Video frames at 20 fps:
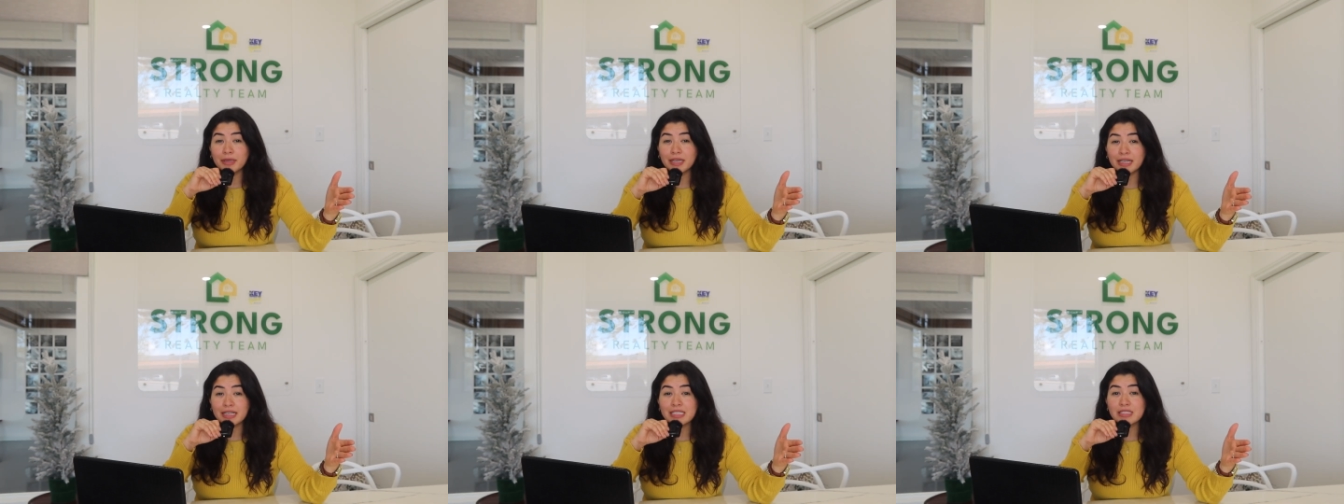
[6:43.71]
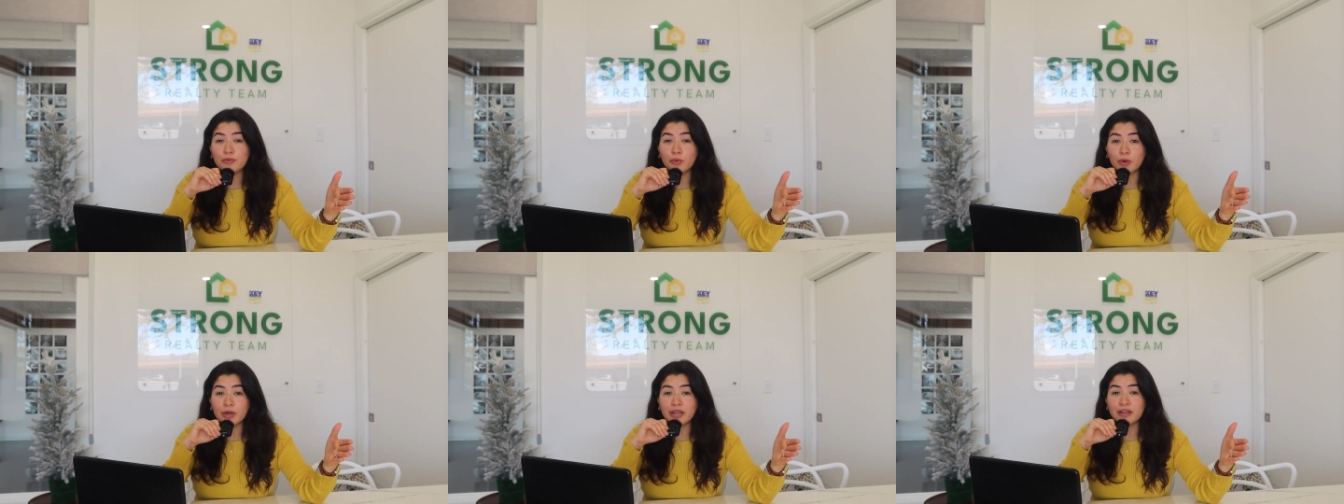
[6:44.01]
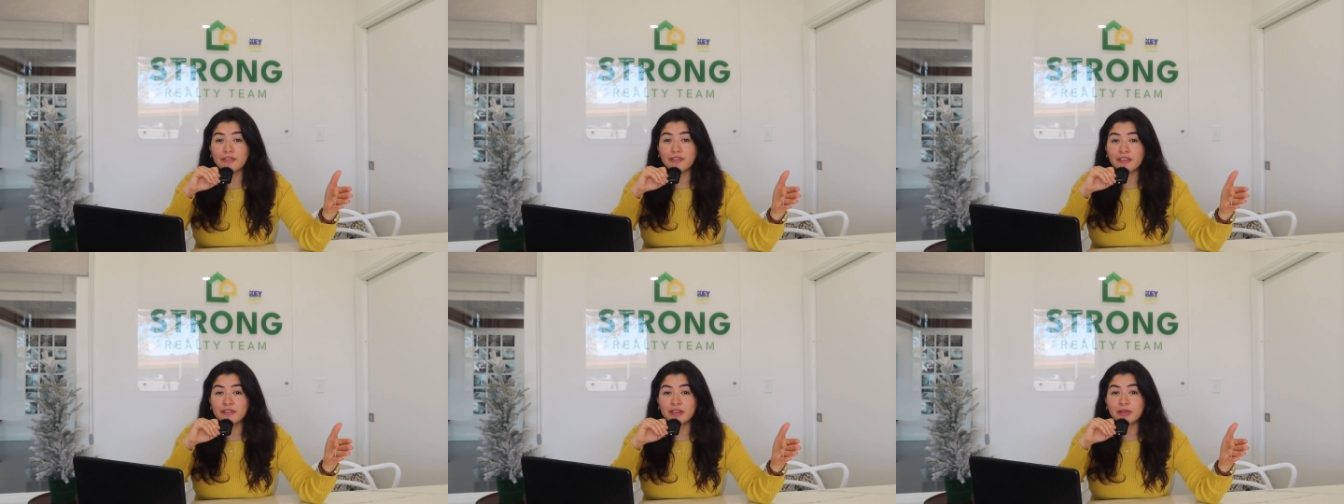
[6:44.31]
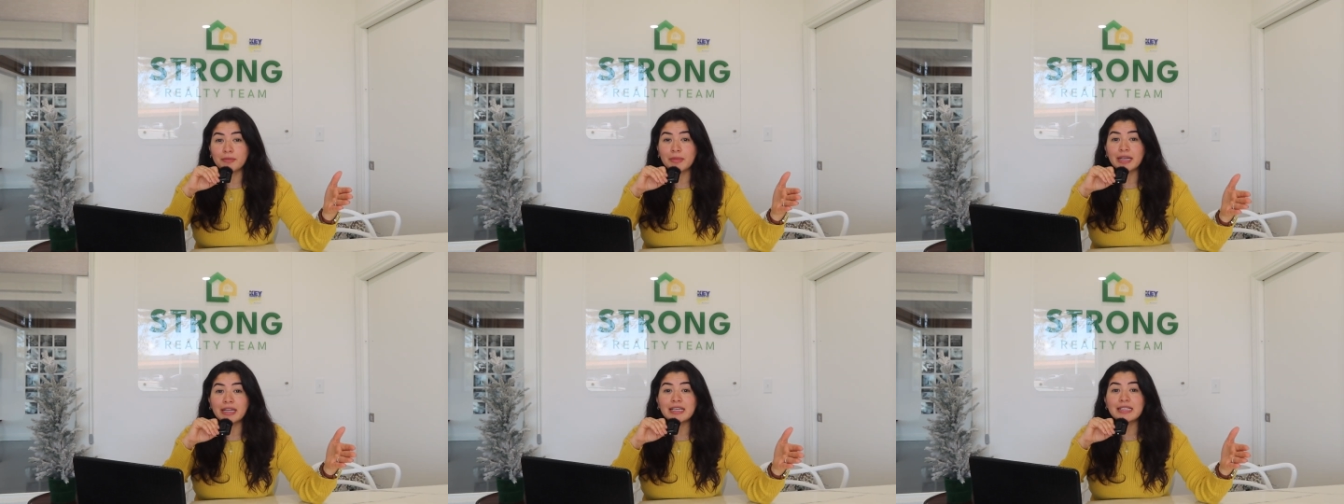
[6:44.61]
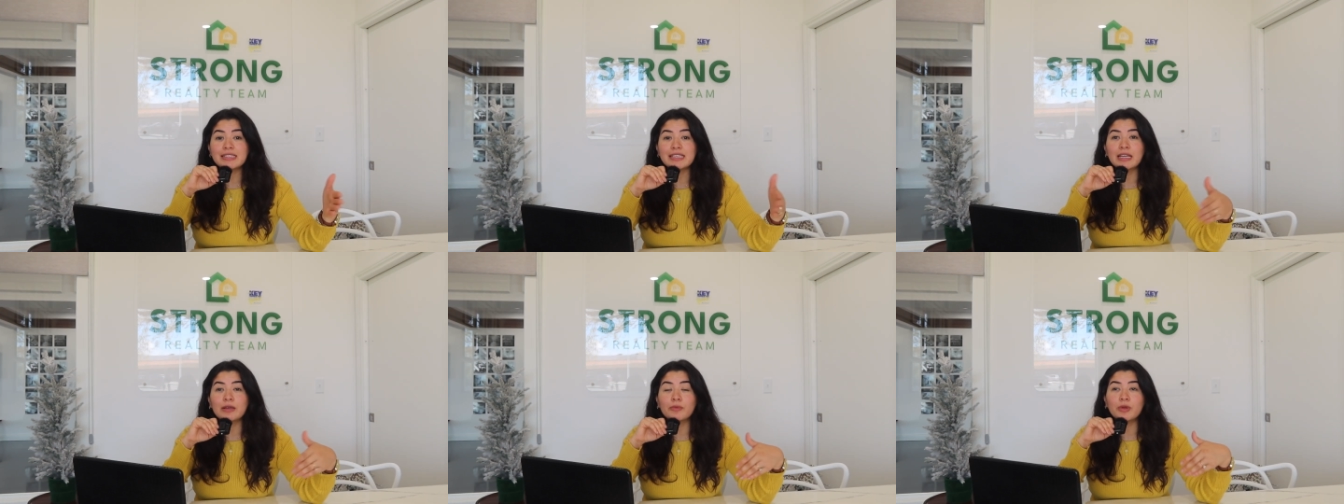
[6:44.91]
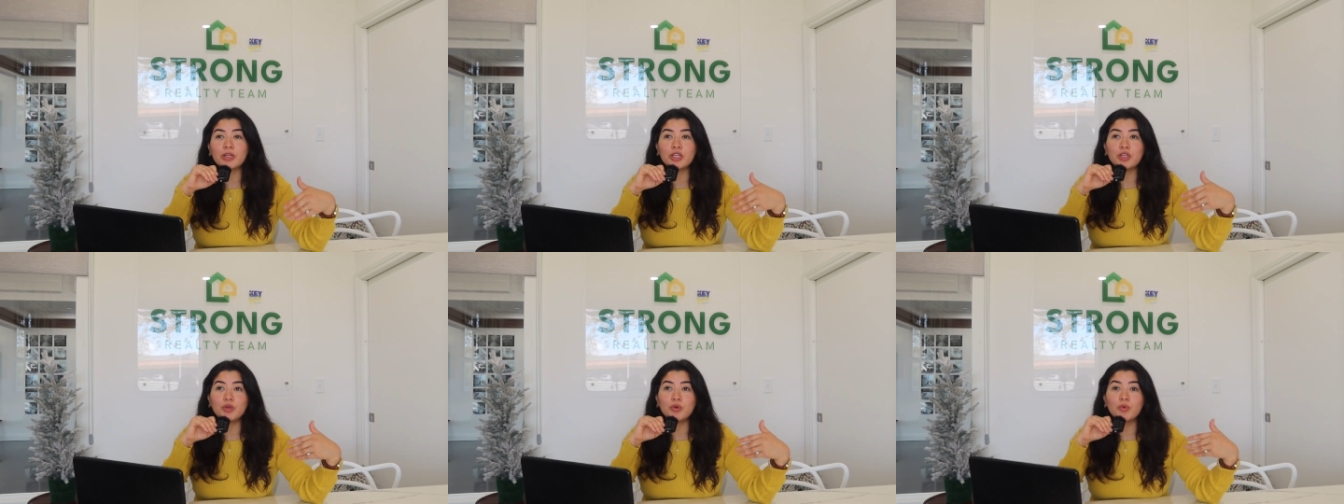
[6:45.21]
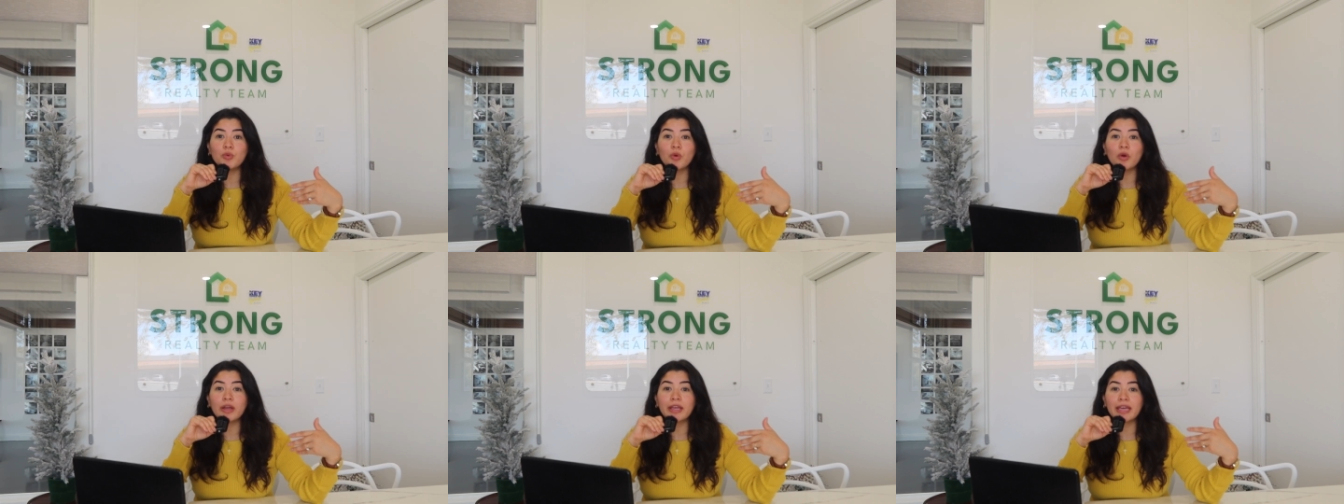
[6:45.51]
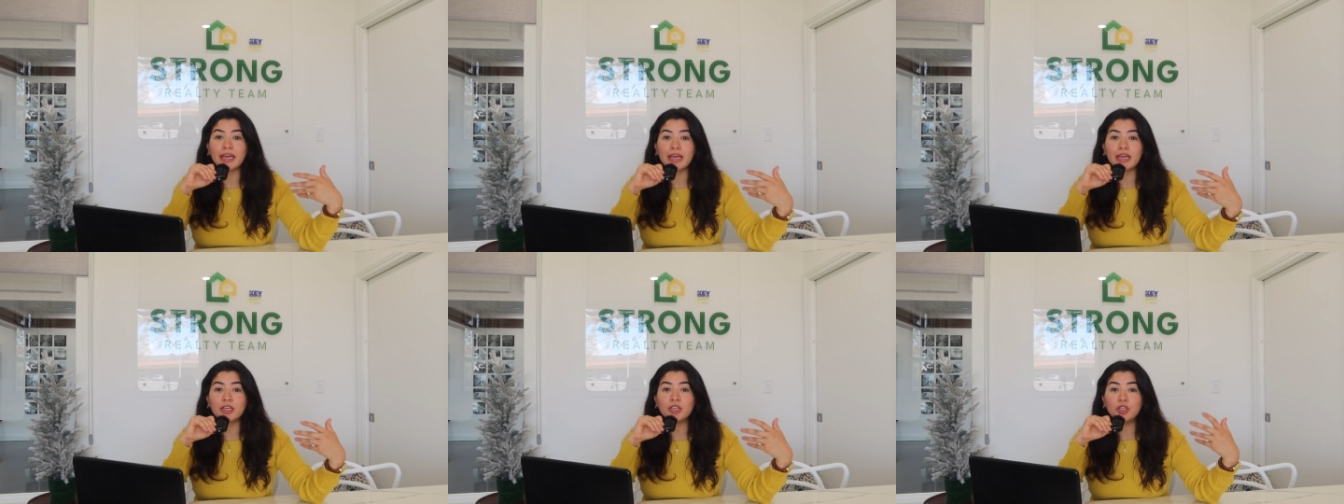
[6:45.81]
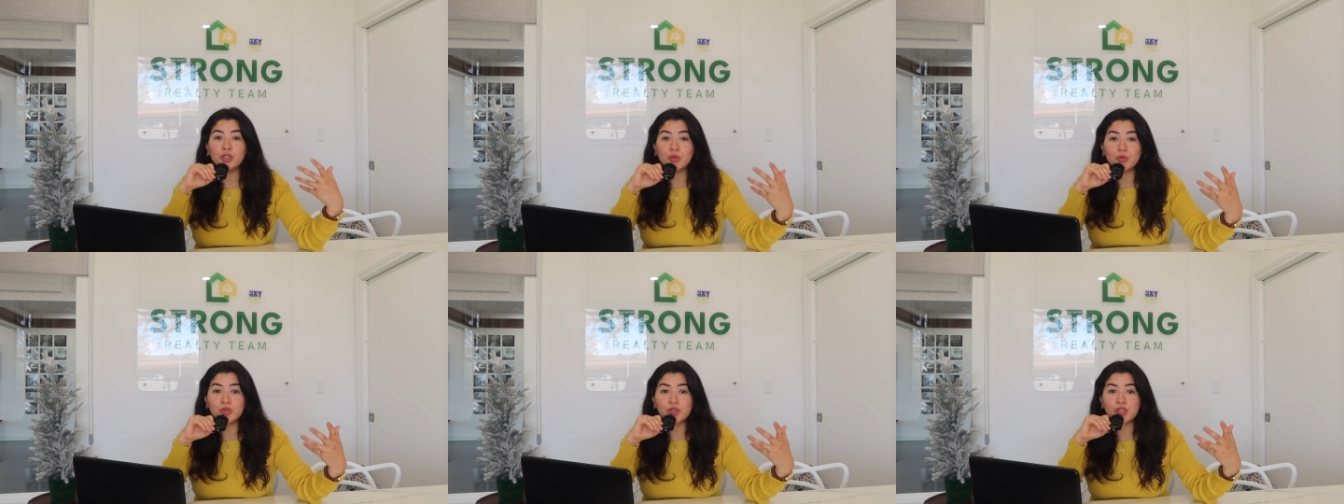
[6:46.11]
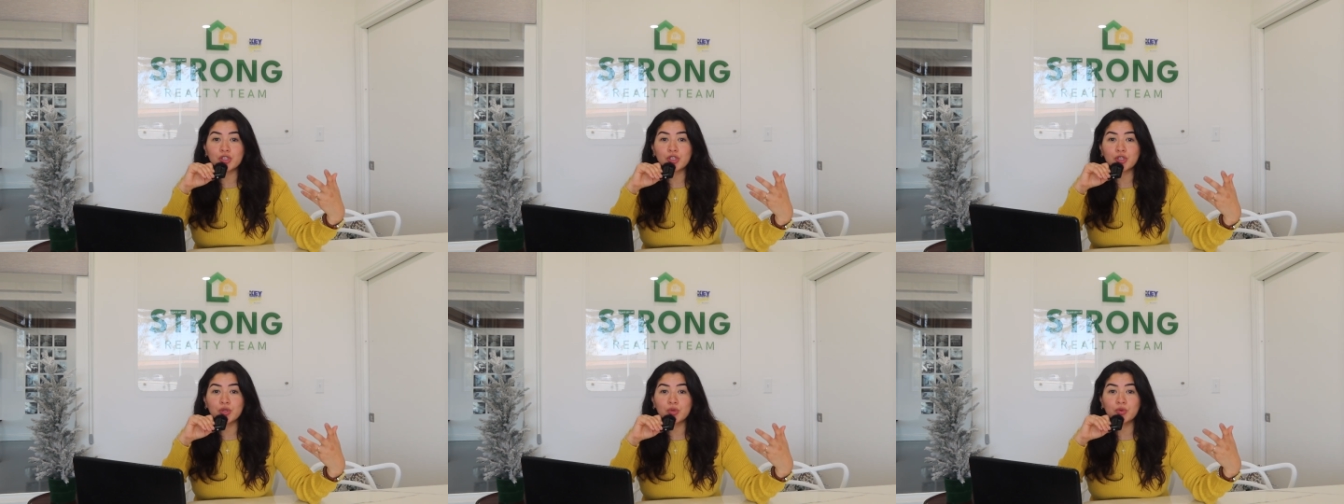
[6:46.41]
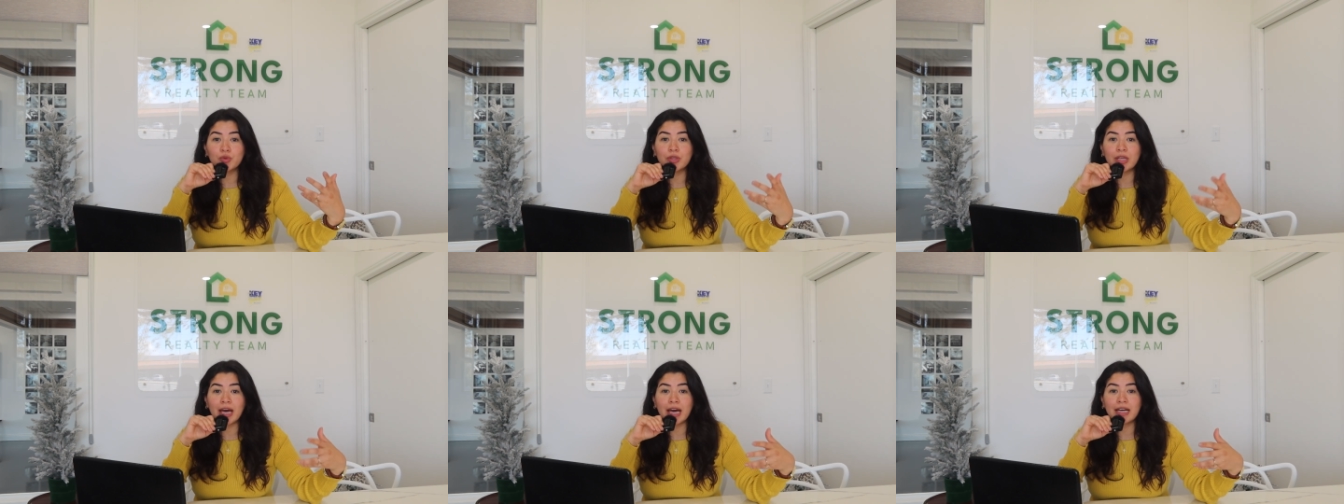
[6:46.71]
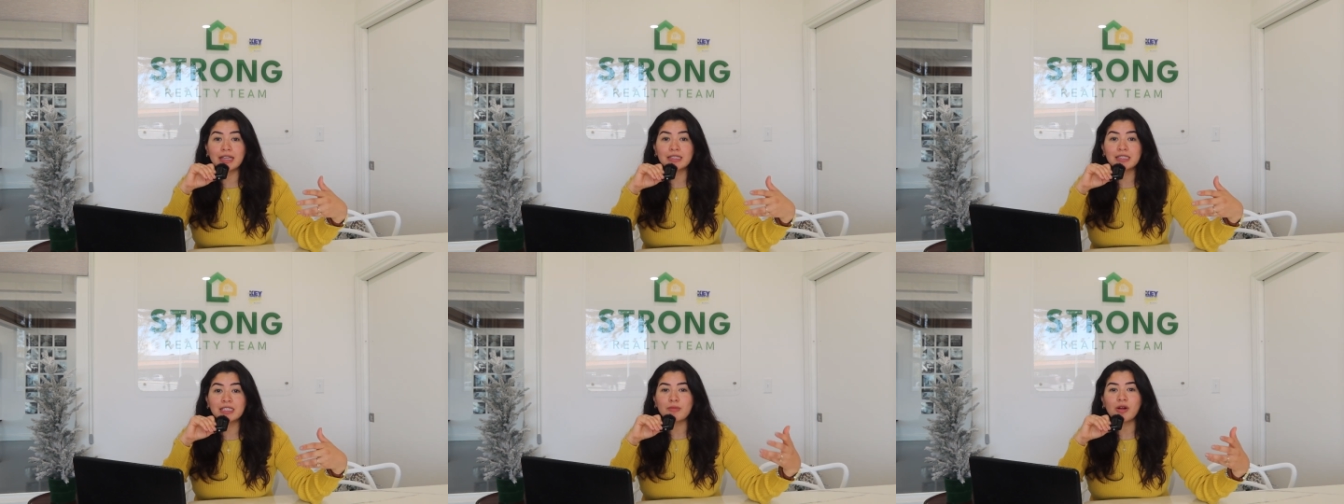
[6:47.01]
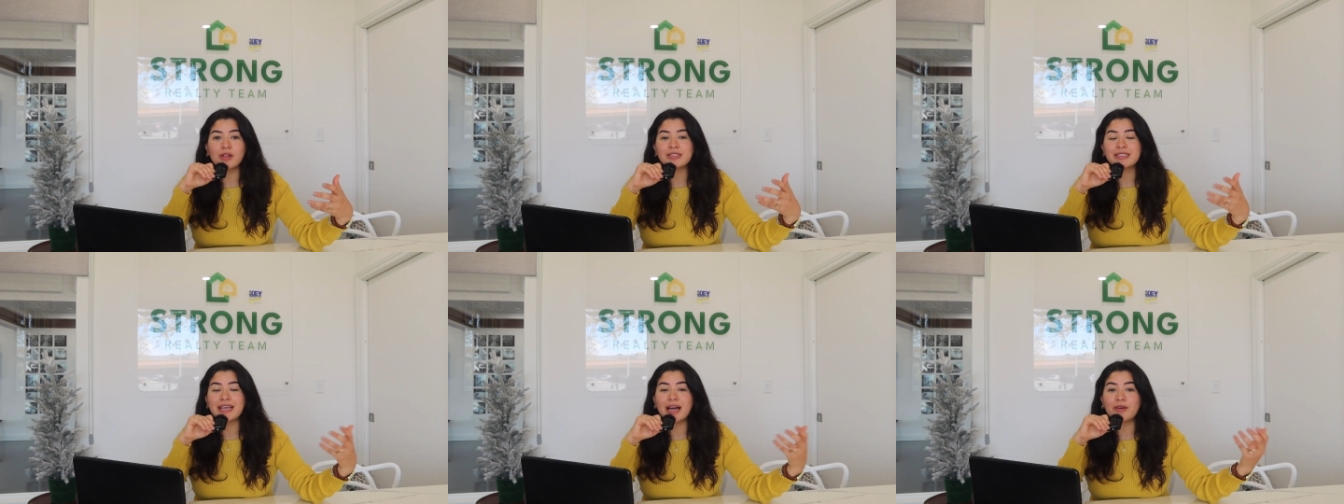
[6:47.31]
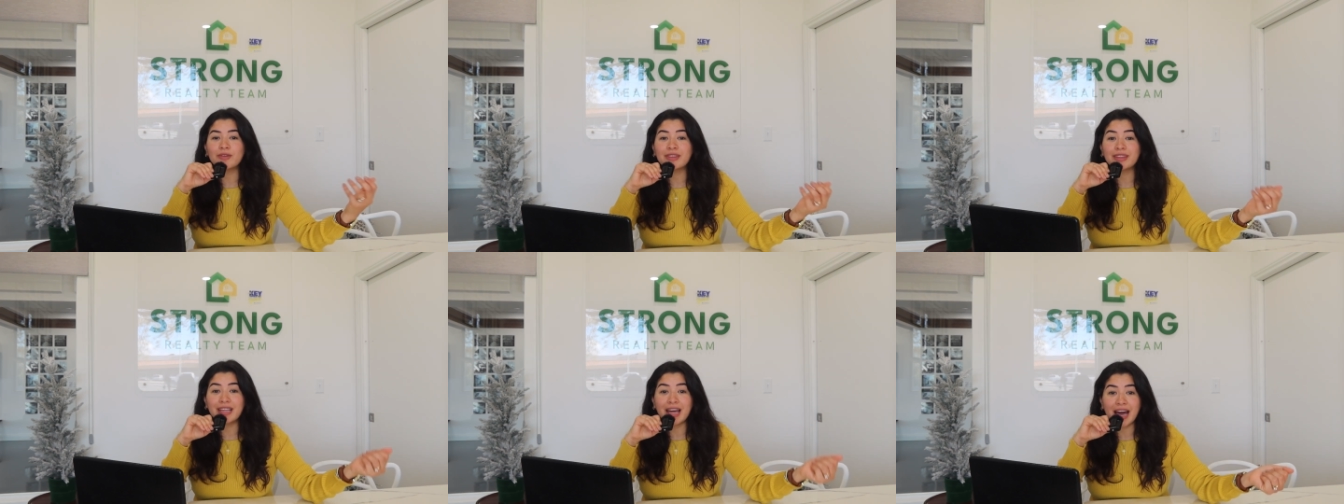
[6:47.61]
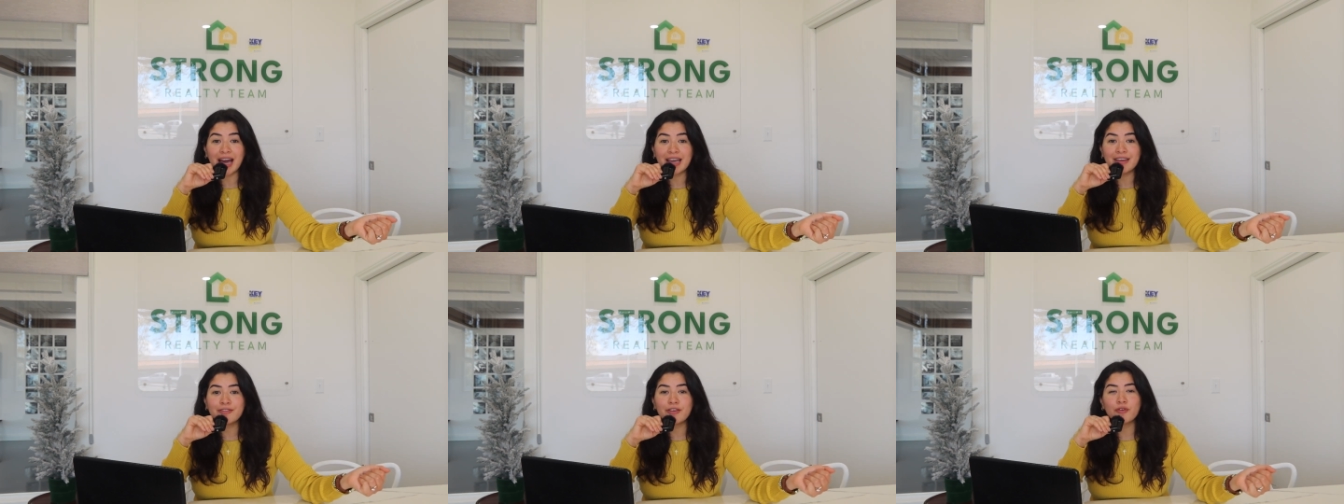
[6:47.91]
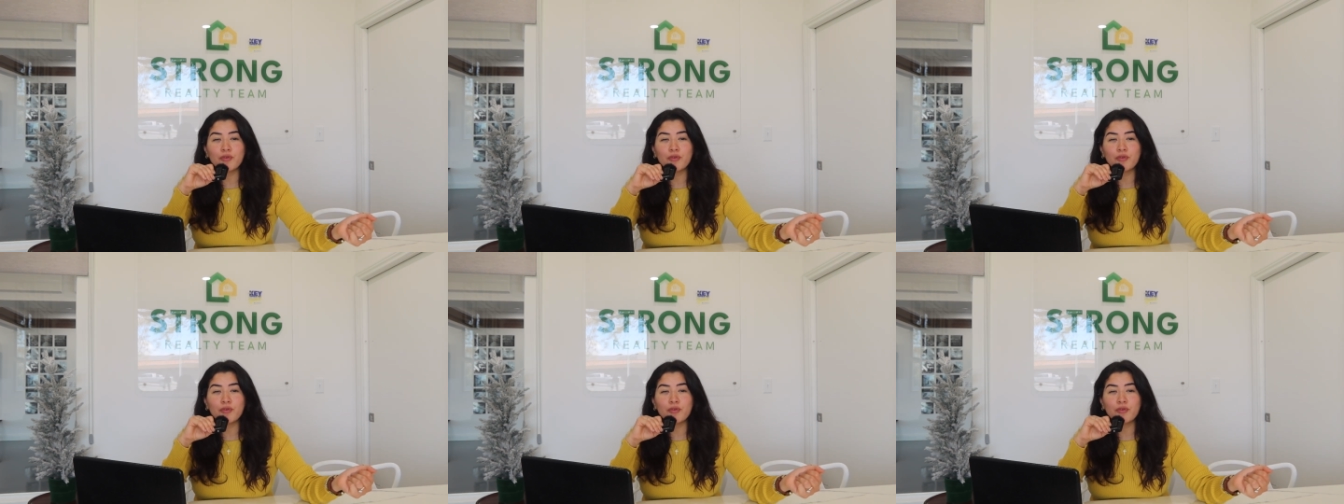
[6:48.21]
but it is 40 to 50 minutes, and when you get used to that small town life,